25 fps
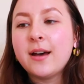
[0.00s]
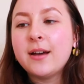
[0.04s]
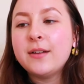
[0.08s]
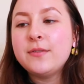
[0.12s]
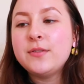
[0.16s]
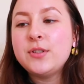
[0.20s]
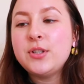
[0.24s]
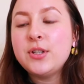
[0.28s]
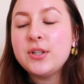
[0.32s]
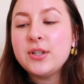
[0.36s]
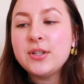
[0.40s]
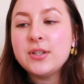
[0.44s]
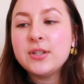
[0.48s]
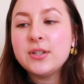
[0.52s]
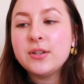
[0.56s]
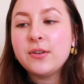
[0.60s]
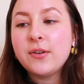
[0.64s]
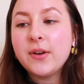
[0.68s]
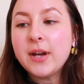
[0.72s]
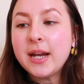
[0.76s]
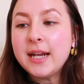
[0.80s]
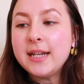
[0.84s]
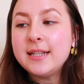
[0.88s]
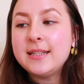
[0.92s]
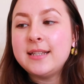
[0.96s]
I've just
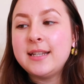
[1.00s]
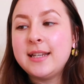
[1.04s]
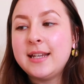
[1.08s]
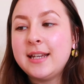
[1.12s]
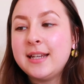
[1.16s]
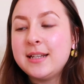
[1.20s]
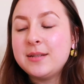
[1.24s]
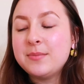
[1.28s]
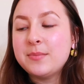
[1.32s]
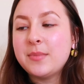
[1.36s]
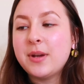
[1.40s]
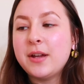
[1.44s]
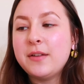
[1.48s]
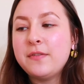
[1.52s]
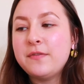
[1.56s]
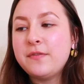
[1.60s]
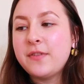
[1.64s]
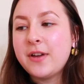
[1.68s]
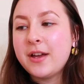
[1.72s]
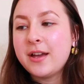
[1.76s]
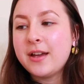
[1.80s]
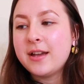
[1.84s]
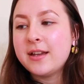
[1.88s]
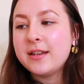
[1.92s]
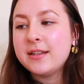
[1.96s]
created my
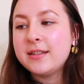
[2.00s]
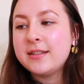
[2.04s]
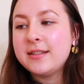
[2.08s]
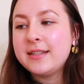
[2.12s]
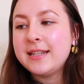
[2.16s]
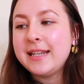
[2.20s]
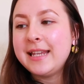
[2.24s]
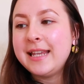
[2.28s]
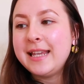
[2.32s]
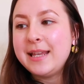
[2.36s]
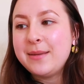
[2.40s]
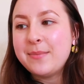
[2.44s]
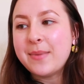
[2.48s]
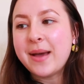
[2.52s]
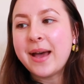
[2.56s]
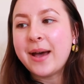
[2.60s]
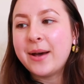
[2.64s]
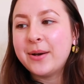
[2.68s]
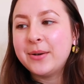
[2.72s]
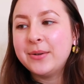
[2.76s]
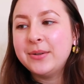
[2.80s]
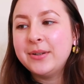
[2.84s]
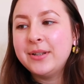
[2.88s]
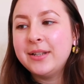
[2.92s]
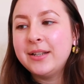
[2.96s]
first
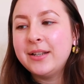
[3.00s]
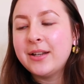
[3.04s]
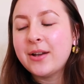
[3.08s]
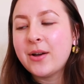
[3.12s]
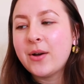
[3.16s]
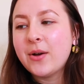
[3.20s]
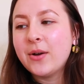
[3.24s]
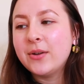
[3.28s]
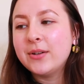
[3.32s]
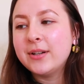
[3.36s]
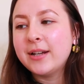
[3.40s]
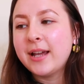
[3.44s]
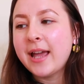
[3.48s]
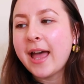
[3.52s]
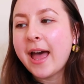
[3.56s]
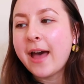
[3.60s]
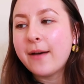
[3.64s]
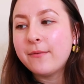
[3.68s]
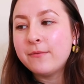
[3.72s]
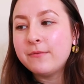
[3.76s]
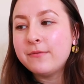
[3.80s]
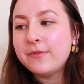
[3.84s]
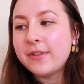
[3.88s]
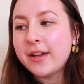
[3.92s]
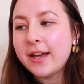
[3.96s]
email on
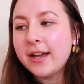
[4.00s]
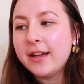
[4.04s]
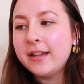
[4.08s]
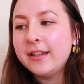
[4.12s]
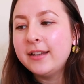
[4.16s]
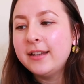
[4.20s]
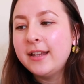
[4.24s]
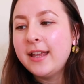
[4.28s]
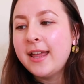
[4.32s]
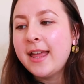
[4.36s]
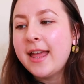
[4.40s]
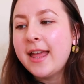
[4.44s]
Canva,